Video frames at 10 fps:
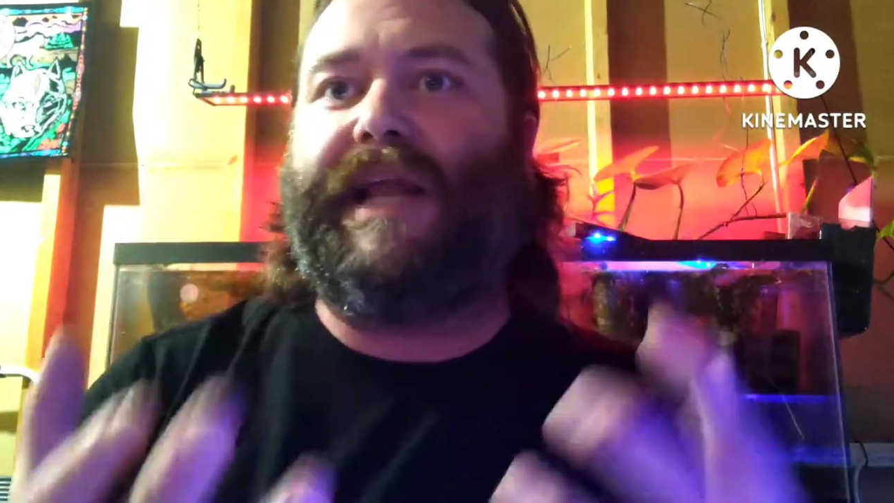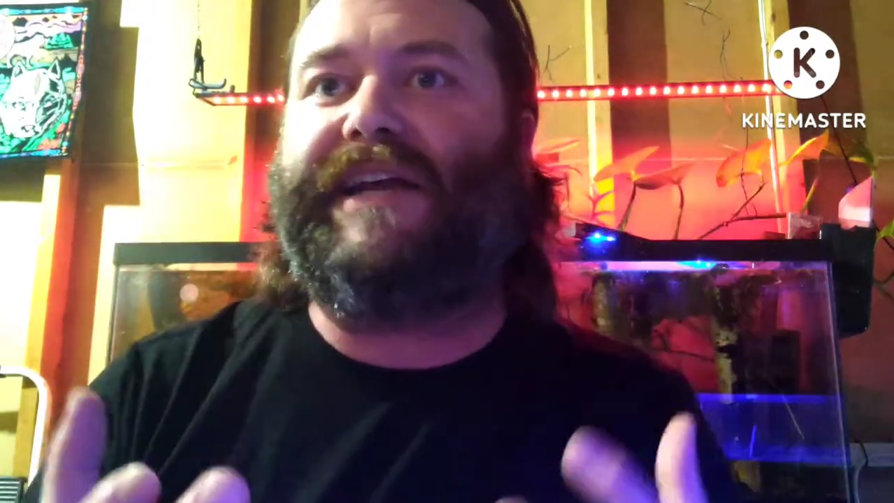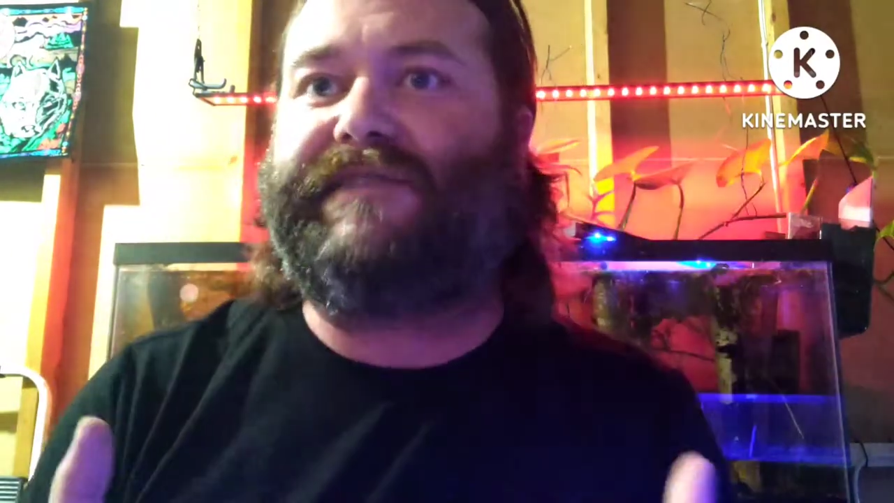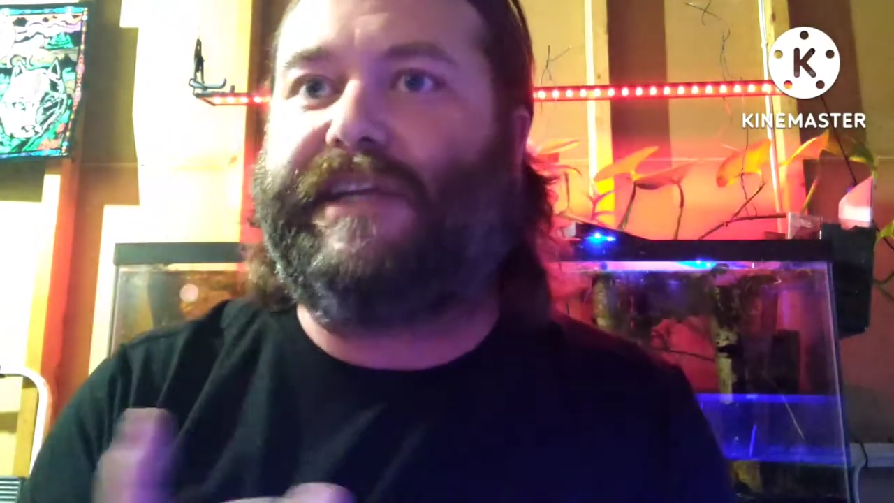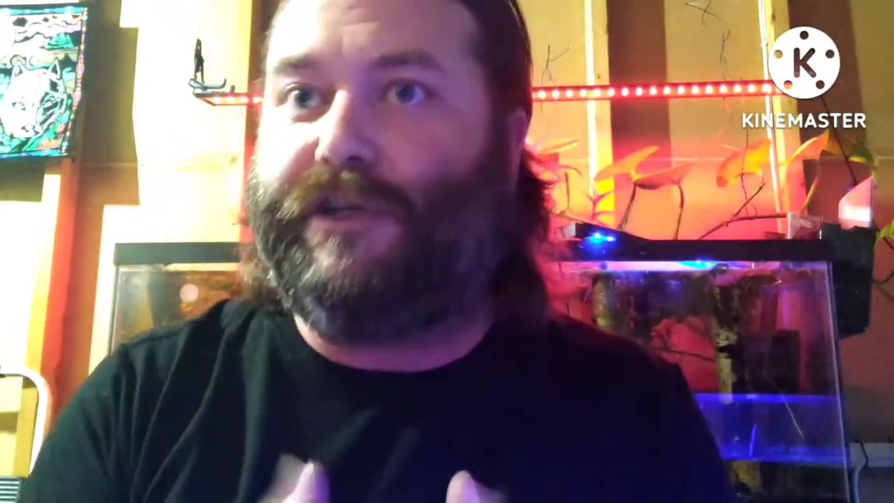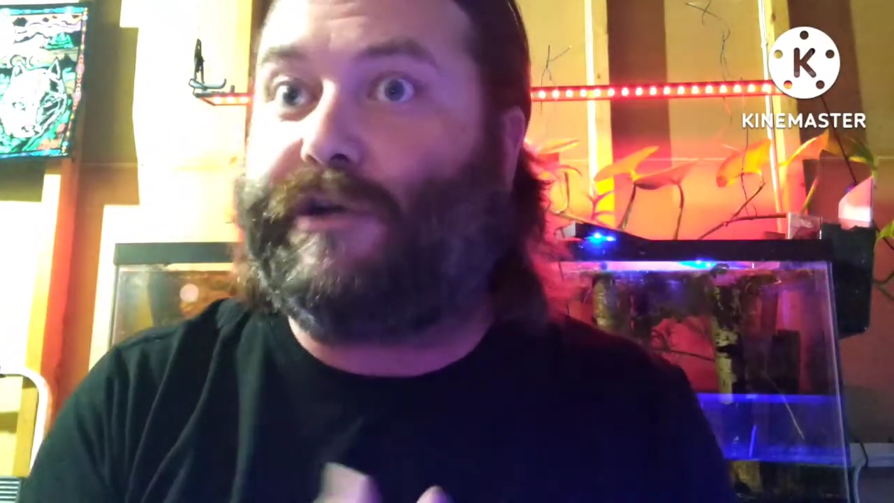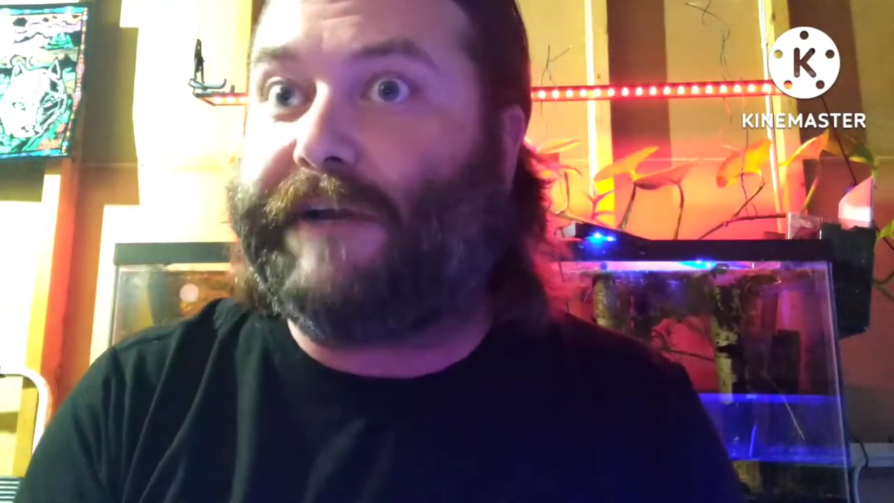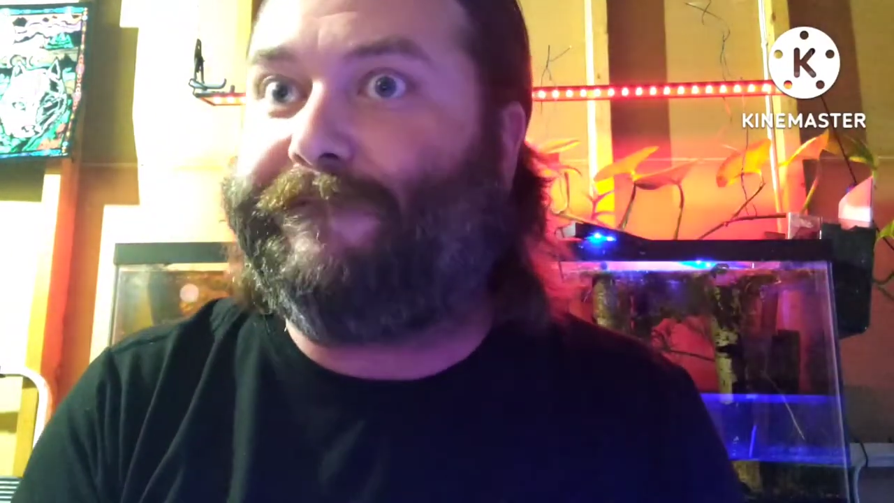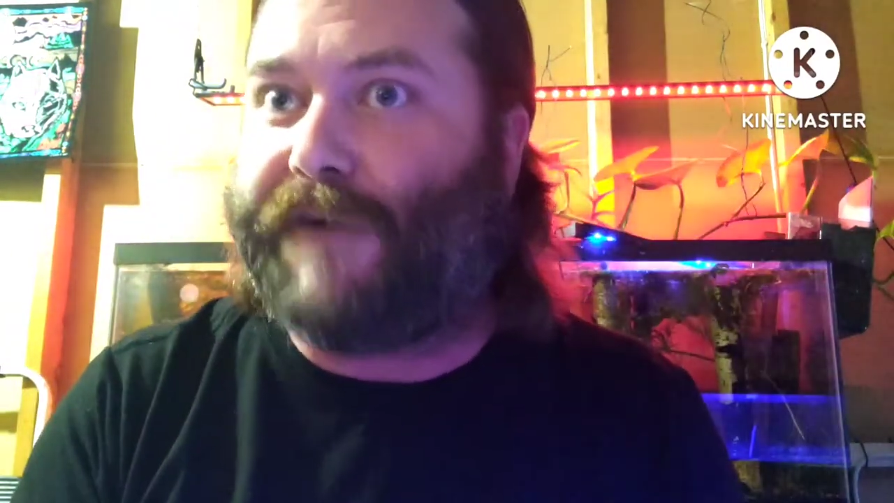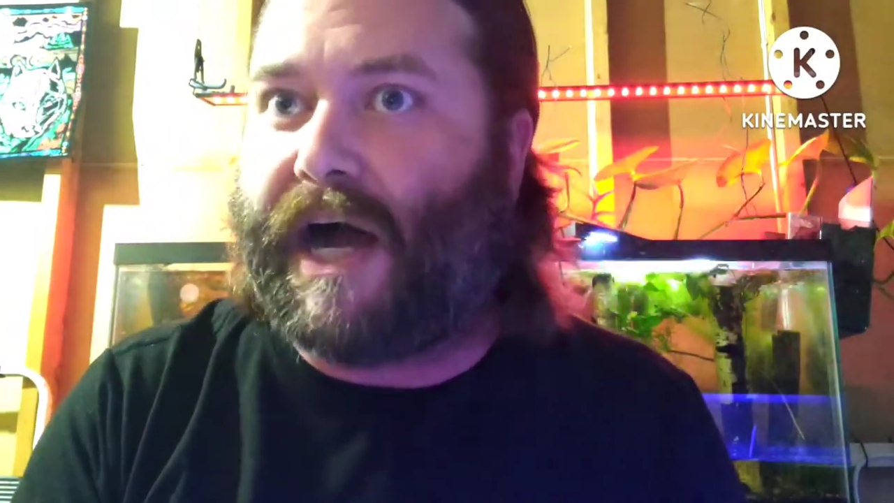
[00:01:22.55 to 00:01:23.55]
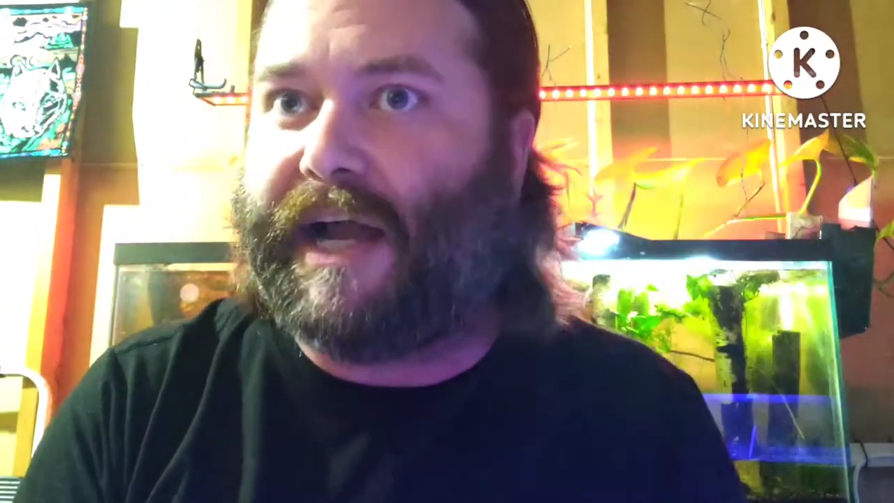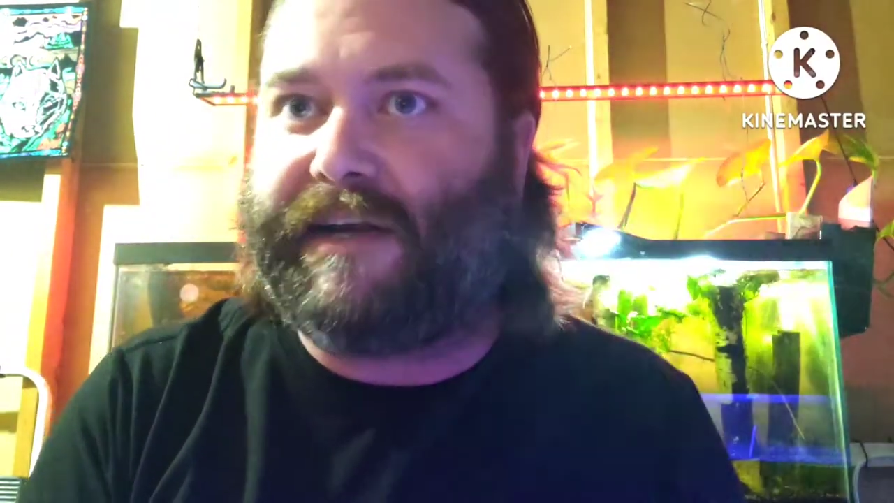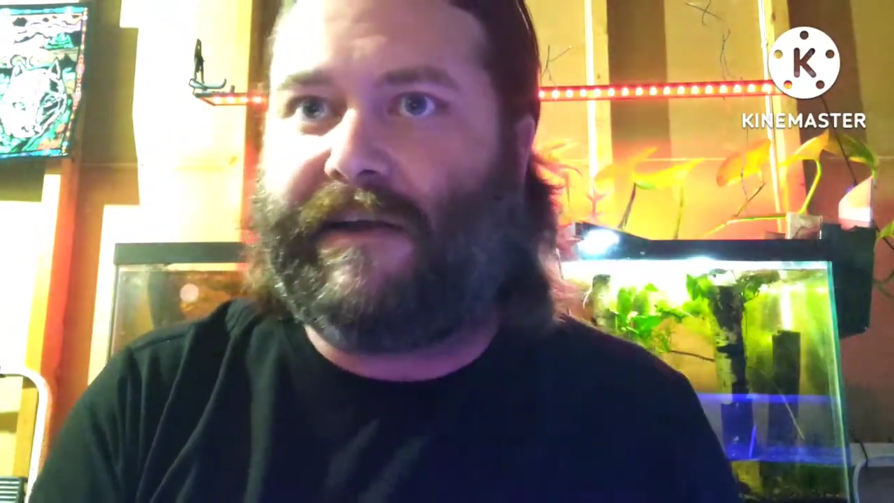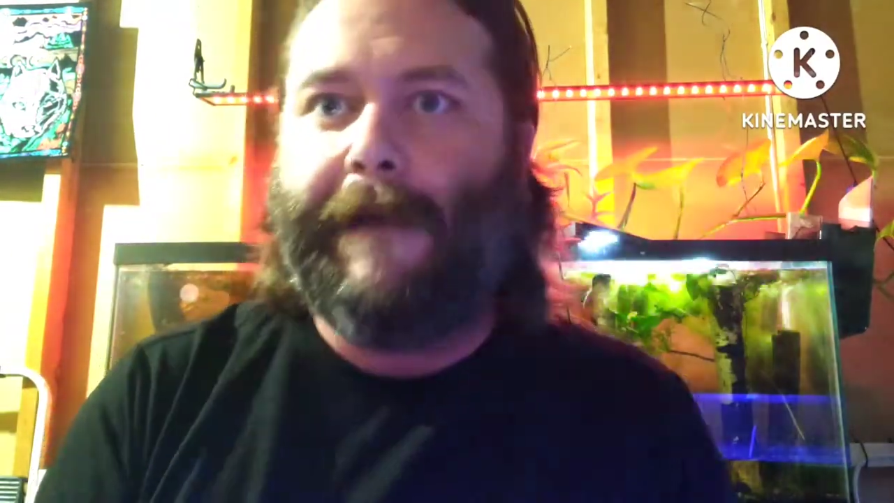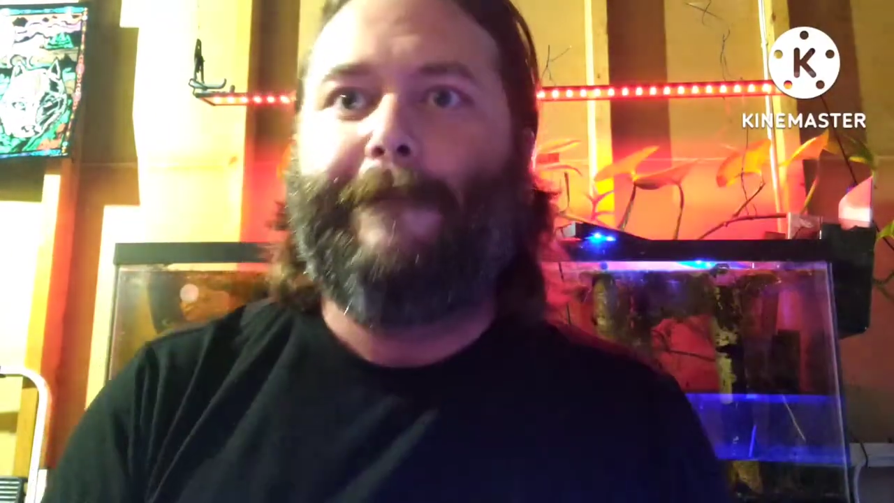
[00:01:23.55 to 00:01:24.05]
plants that you can
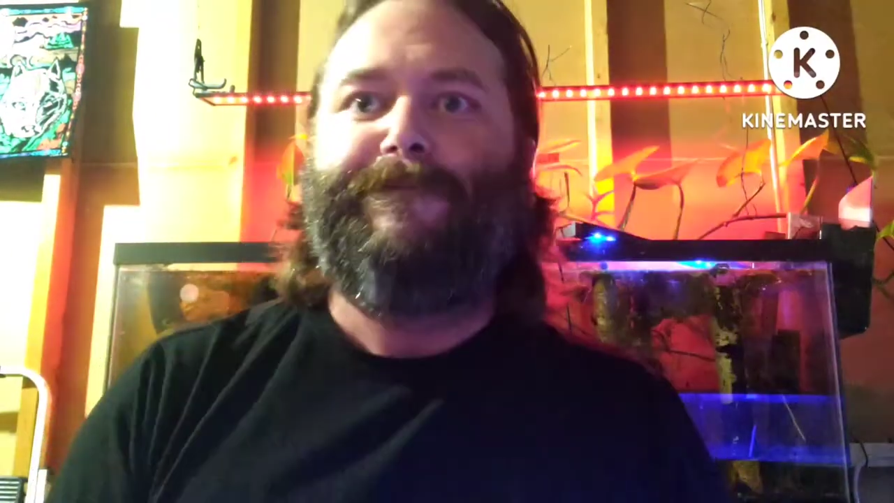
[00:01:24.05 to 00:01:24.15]
find